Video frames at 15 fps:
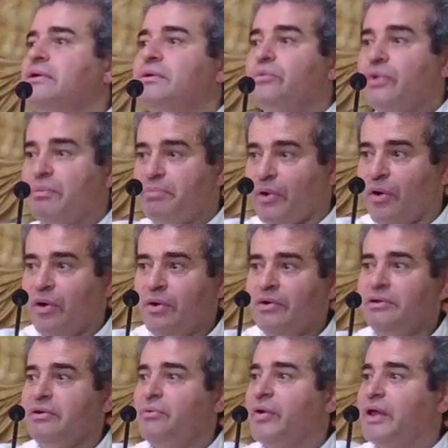We're
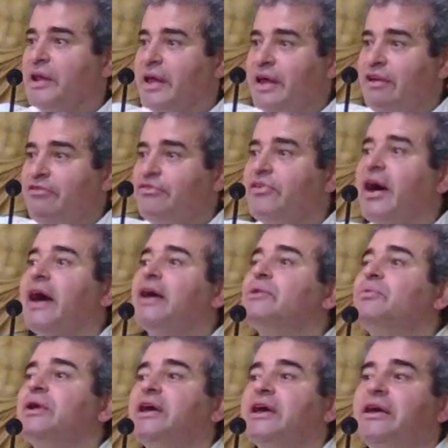born, we live,
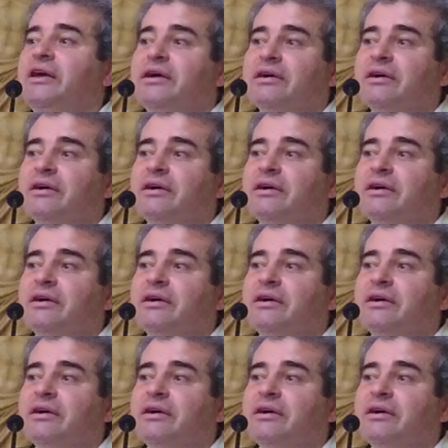and we